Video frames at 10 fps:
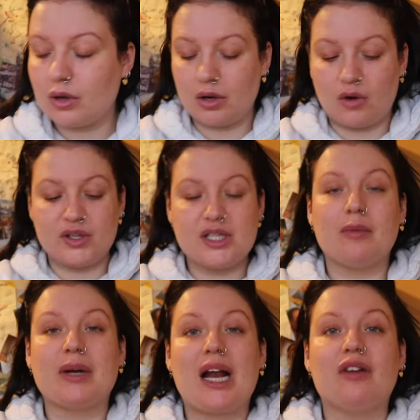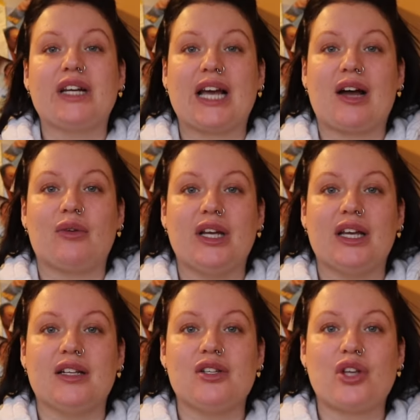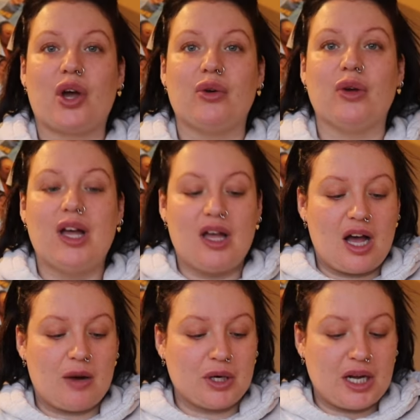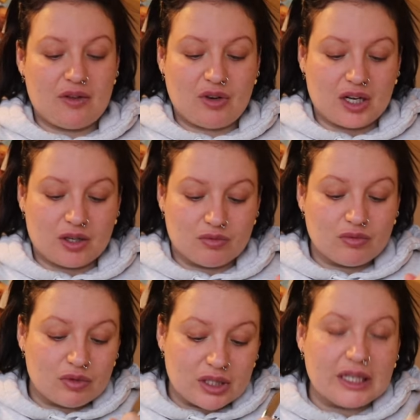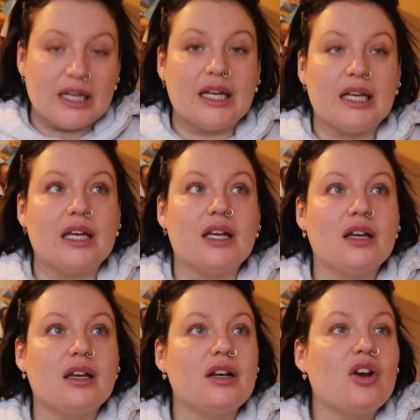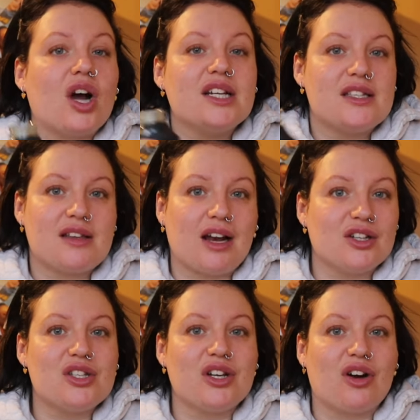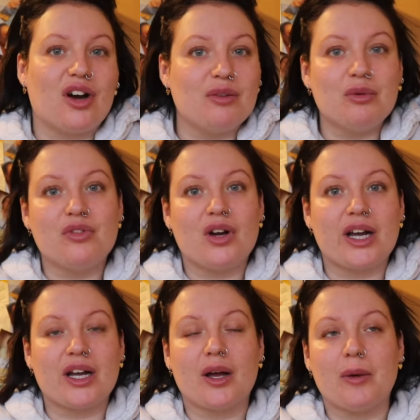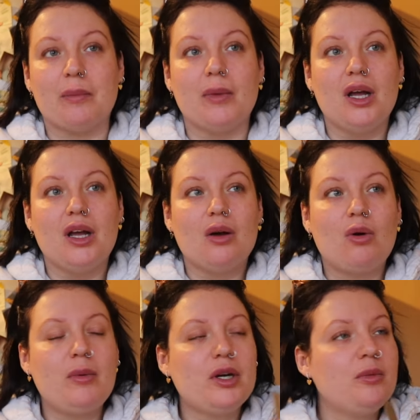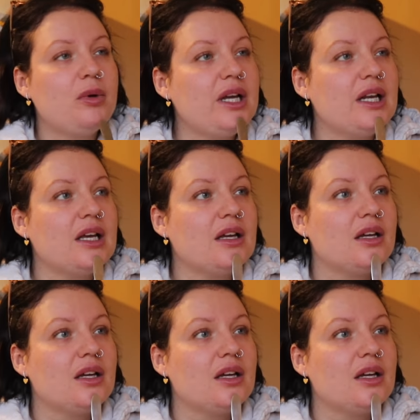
Obviously I'm calorie counting, so I'm going to have like a really nice salad tonight with like, what am I going to put in it?